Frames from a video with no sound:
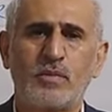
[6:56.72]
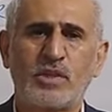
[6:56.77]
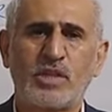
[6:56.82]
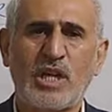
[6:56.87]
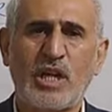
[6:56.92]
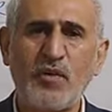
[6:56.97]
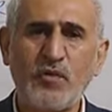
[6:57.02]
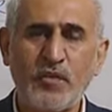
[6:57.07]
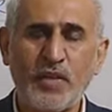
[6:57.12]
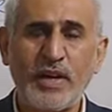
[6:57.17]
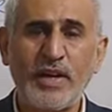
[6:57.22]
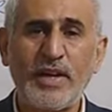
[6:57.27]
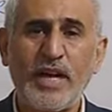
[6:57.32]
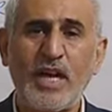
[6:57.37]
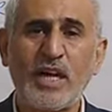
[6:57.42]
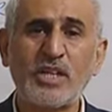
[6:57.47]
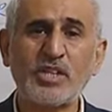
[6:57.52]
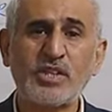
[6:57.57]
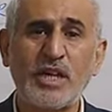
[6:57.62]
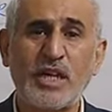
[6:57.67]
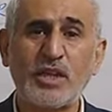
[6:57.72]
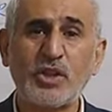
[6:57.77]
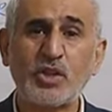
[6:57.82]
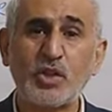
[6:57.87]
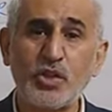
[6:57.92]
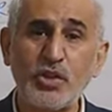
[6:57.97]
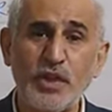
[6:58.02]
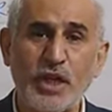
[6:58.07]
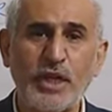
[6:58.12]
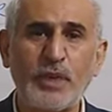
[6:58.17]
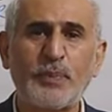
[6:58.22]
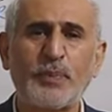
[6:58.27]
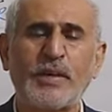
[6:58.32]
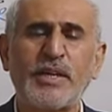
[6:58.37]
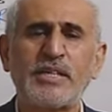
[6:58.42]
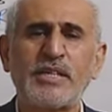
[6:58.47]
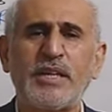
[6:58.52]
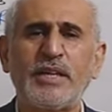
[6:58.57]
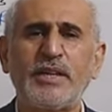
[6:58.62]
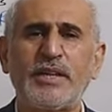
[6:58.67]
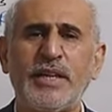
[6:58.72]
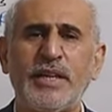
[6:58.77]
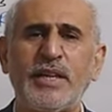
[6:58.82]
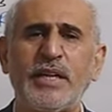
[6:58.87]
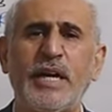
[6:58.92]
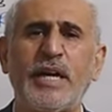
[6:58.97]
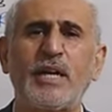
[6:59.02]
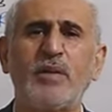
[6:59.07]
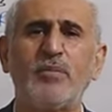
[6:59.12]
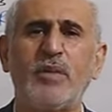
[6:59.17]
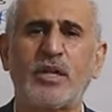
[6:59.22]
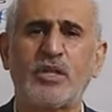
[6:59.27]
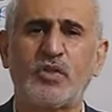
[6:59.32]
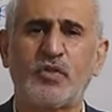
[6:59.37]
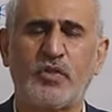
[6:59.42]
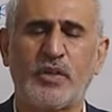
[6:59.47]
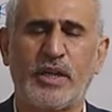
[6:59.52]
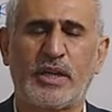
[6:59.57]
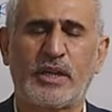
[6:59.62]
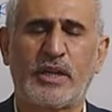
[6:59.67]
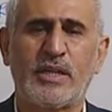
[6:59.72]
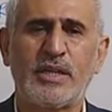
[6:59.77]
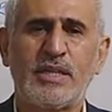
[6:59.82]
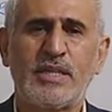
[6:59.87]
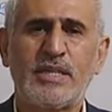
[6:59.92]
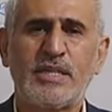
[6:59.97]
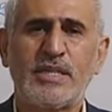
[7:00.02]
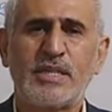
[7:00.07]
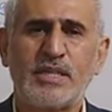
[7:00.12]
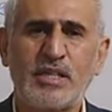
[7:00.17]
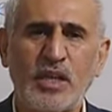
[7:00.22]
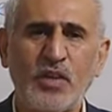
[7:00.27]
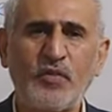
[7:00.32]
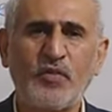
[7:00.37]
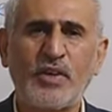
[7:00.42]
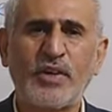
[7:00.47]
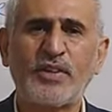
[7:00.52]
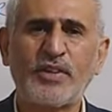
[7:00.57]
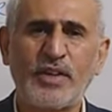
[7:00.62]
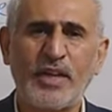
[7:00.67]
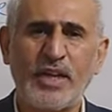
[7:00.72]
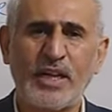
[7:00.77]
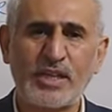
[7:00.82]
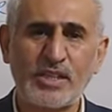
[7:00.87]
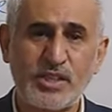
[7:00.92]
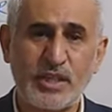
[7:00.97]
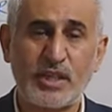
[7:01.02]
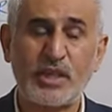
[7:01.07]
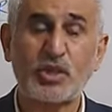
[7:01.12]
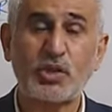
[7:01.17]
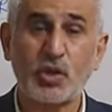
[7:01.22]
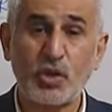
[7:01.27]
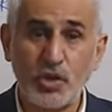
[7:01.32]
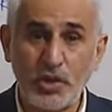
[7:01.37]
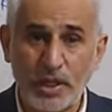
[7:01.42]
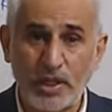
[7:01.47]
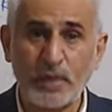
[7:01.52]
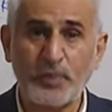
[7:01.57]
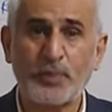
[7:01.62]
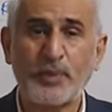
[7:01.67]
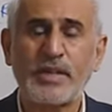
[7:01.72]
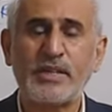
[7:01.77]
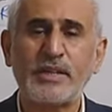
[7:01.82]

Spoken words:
Sulfur dioxide should not present in atmosphere. Sulfur dioxide should not